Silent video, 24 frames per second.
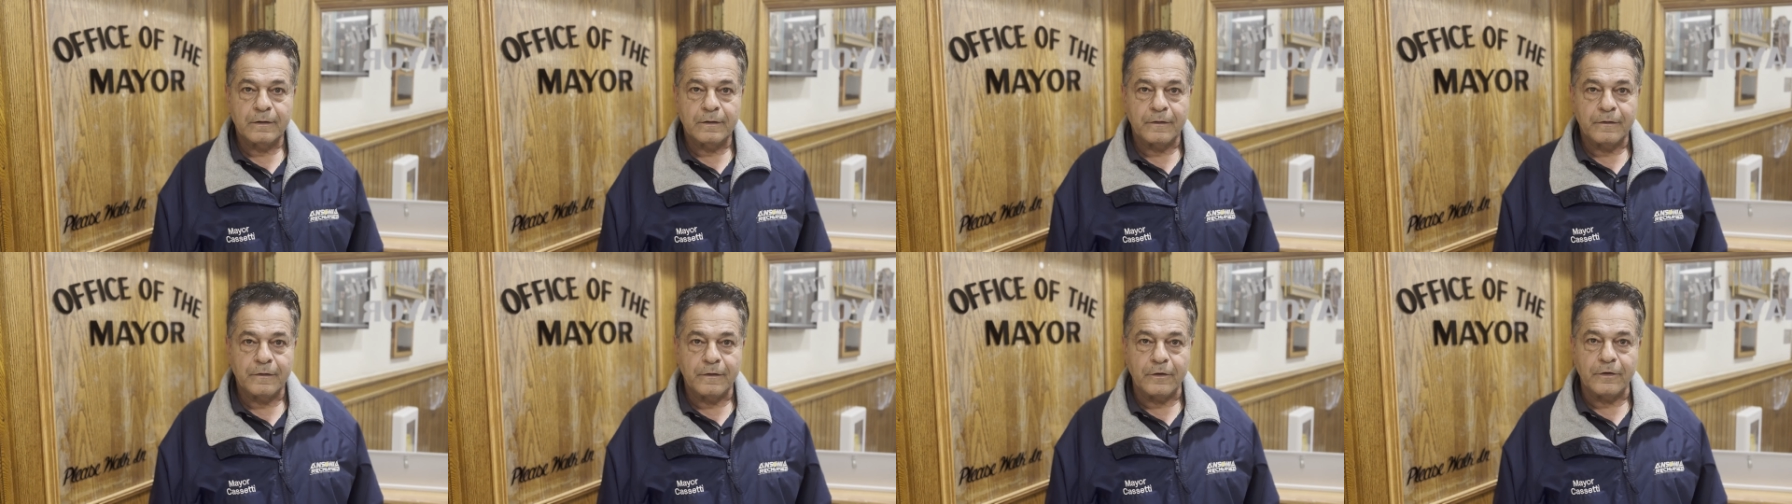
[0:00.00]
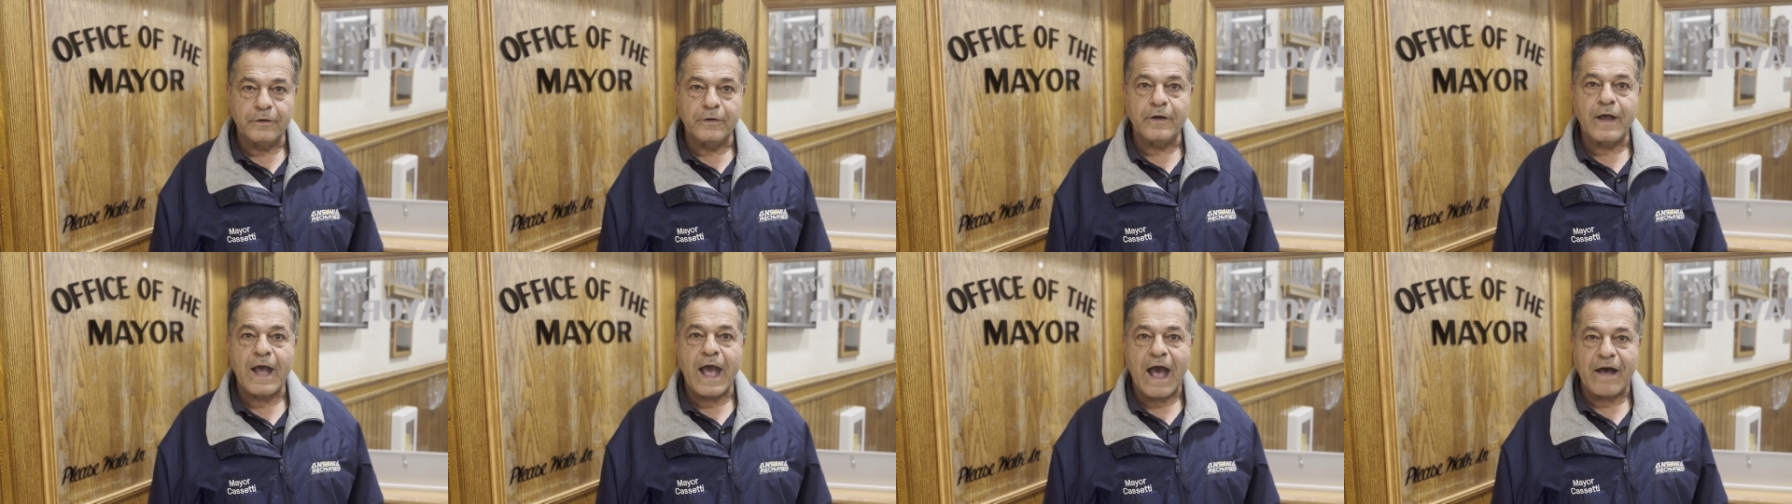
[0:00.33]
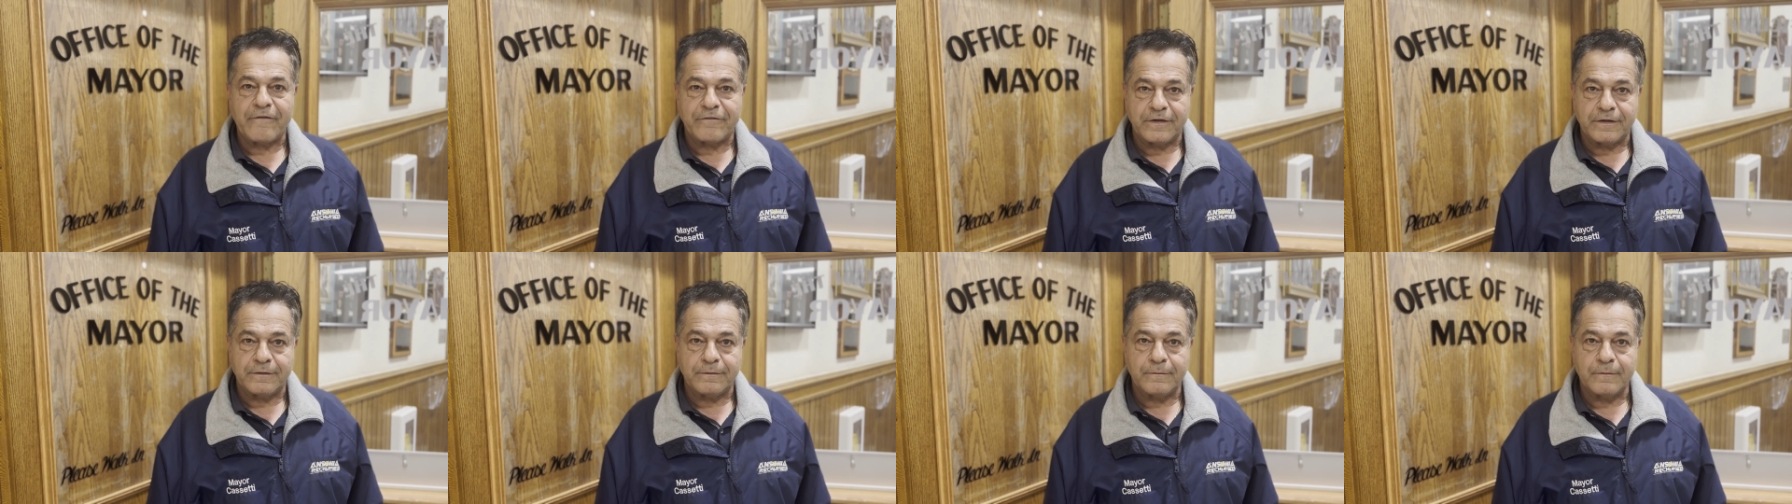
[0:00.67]
There you
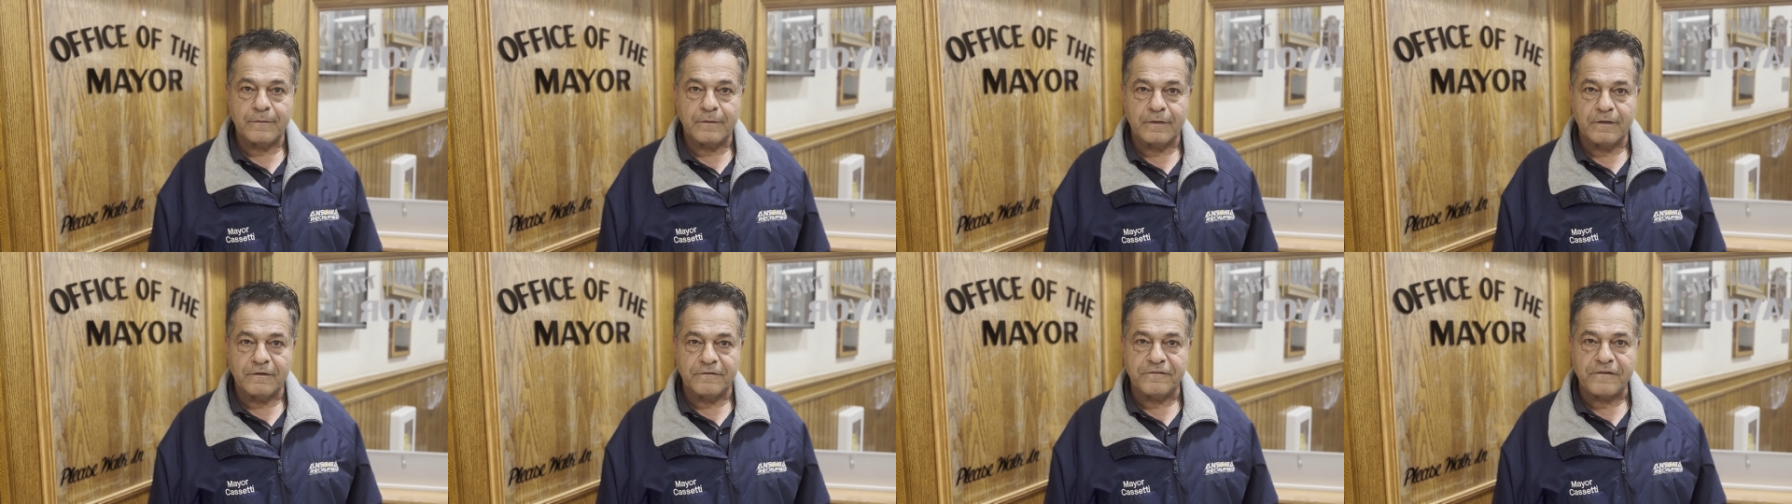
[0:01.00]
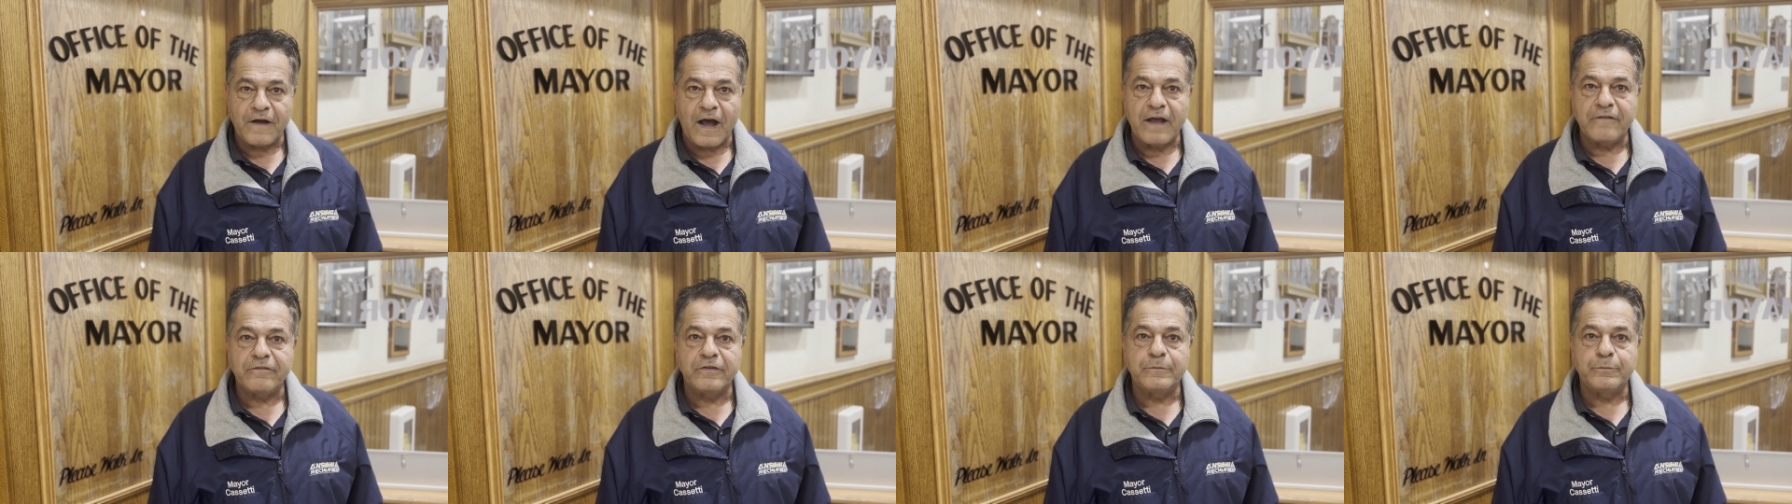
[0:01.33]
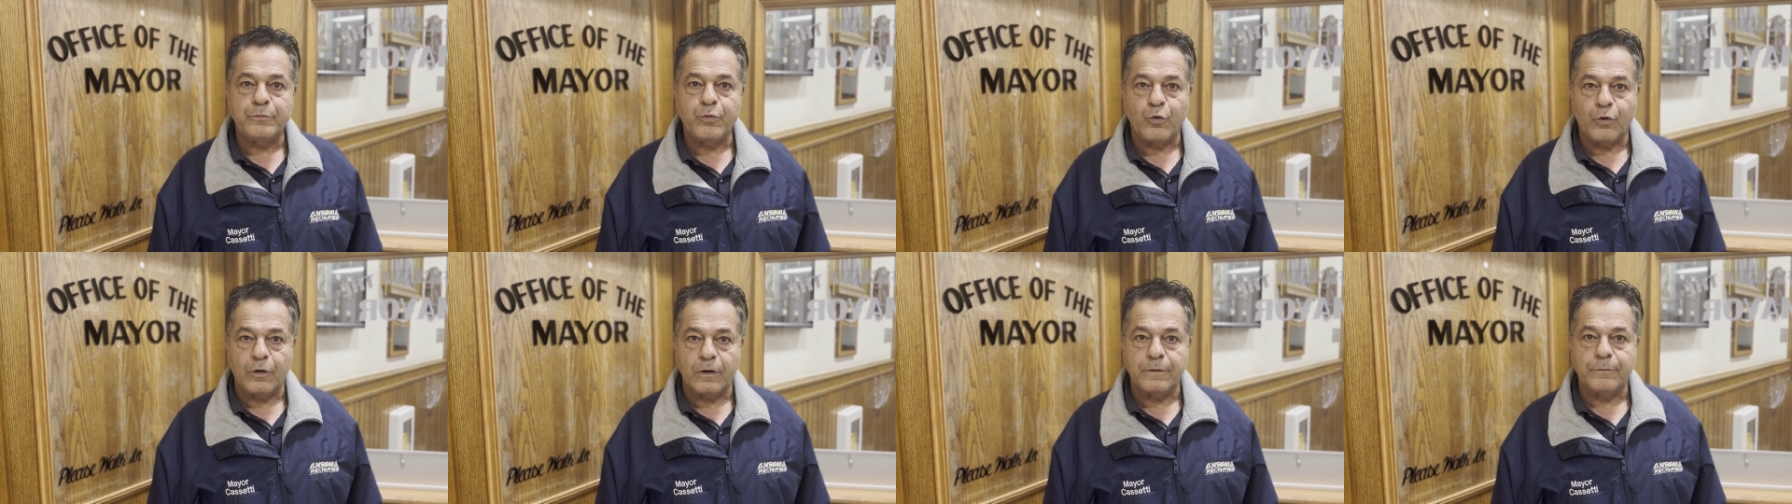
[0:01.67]
have it, the 5
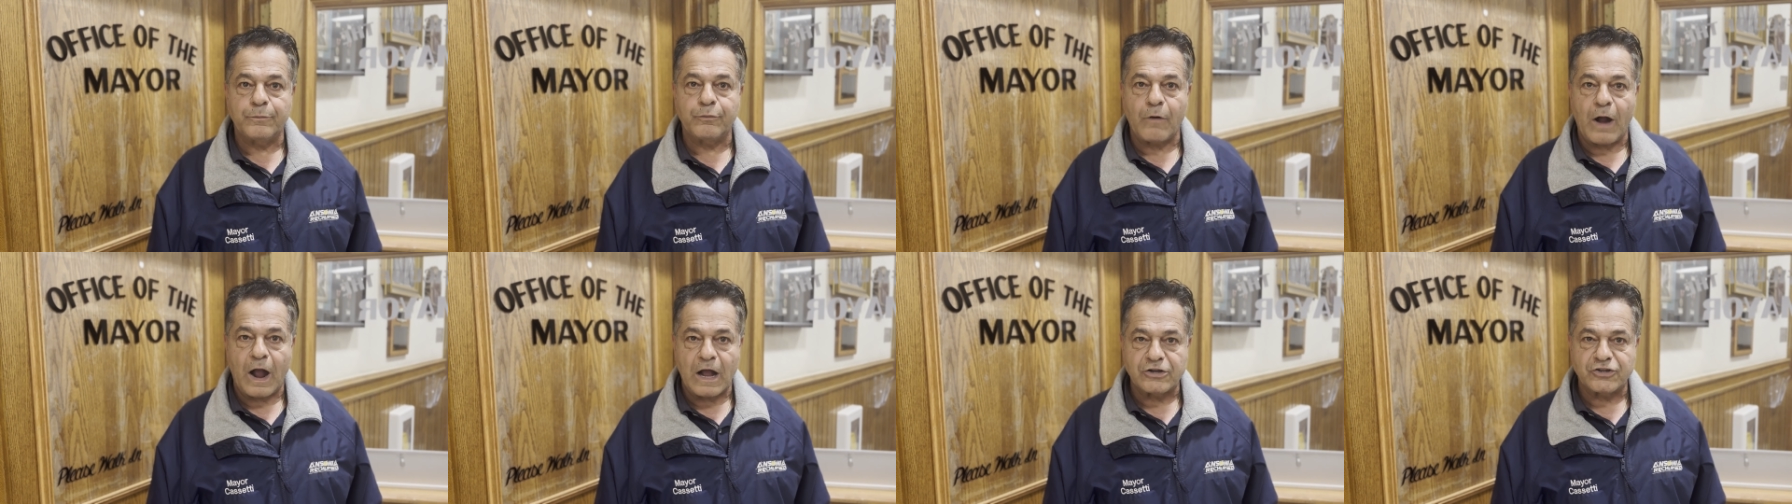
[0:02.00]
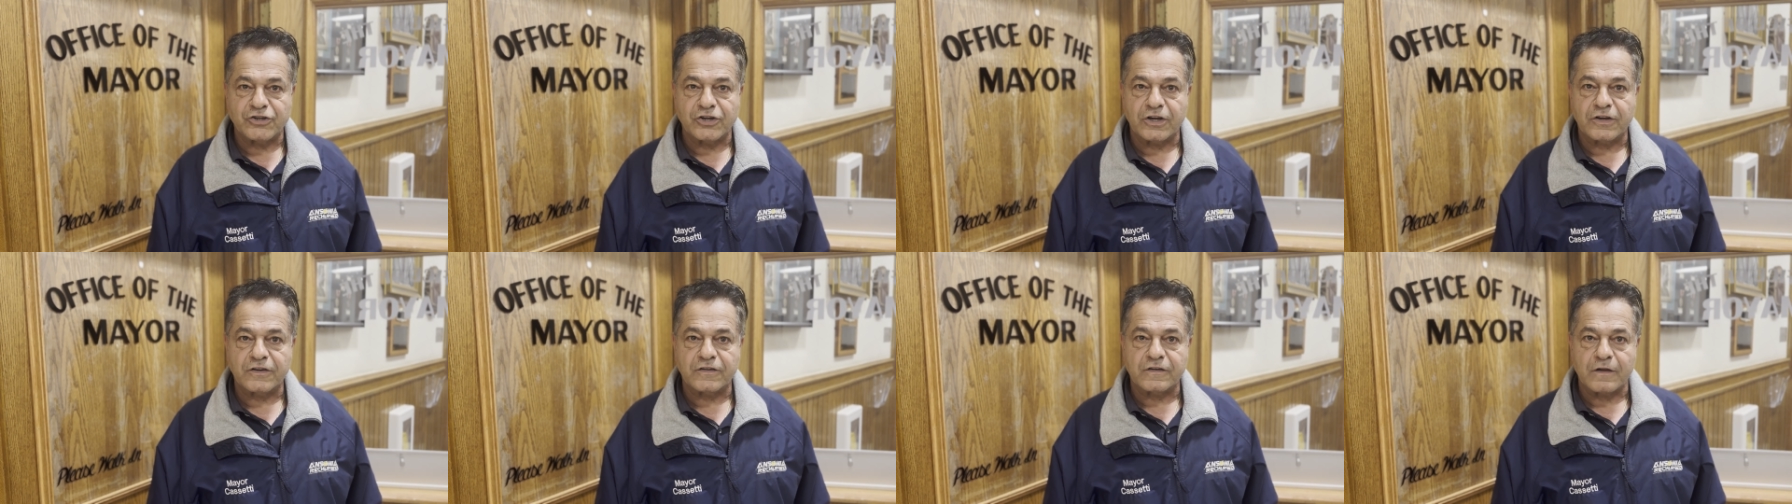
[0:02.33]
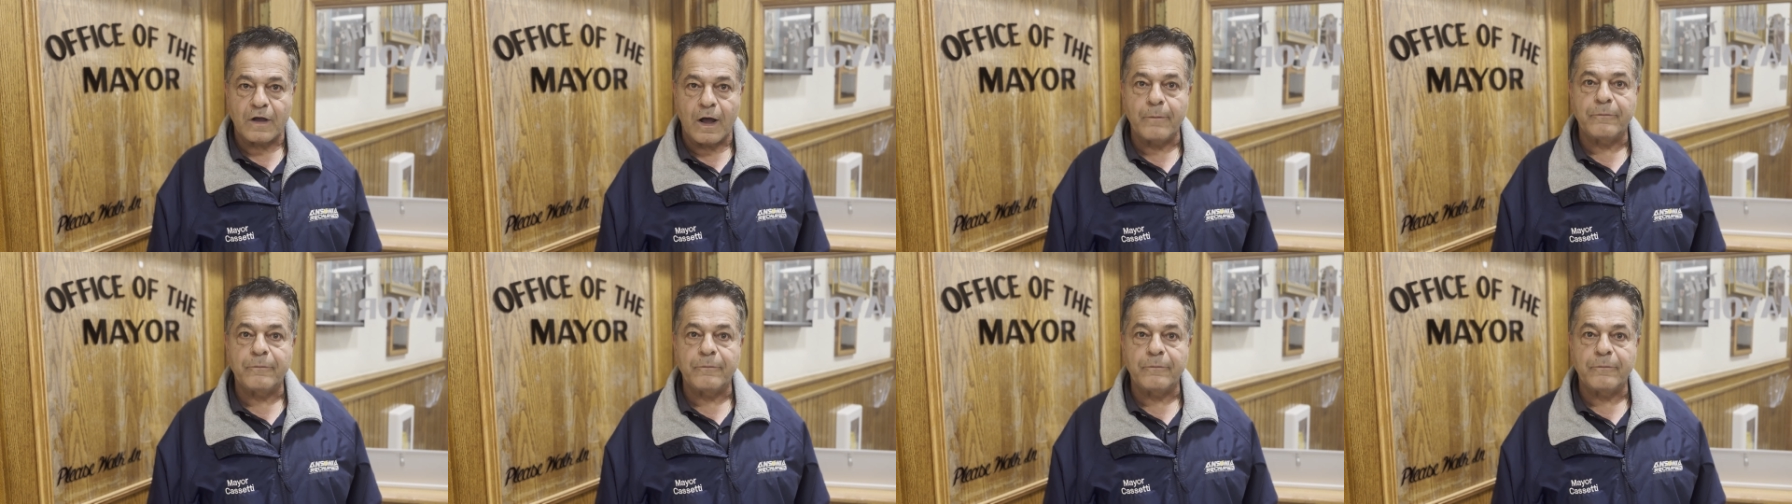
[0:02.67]
important projects